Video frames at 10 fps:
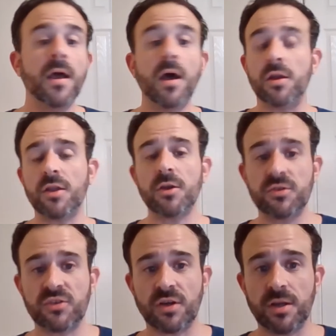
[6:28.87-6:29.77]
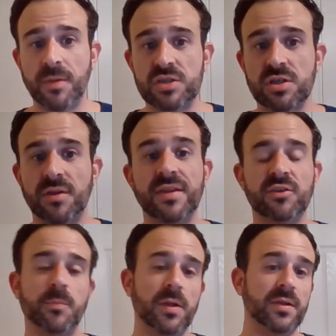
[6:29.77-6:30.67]
Another starting pitcher
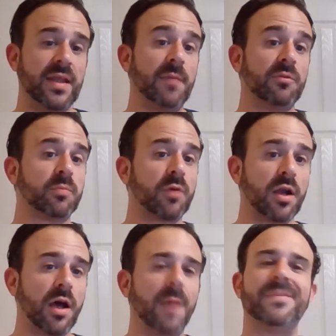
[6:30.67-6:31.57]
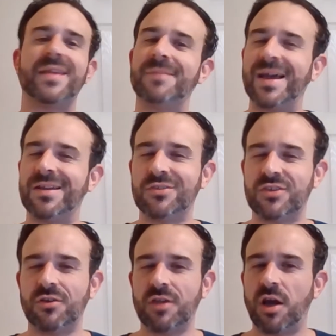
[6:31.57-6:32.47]
name was brought up that I'm not
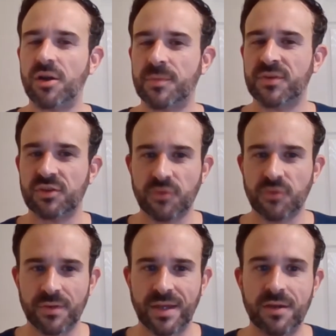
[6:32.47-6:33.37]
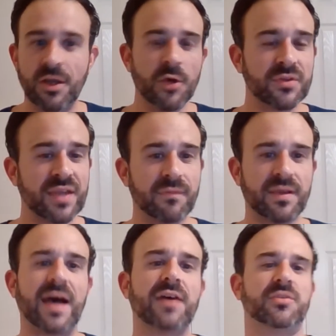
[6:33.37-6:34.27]
necessarily 100% sold on was Kevin
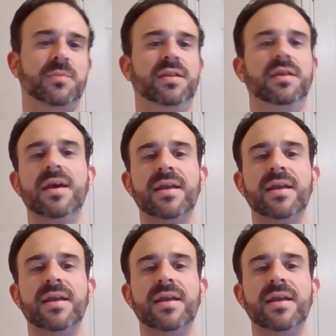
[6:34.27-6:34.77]
Goffsman.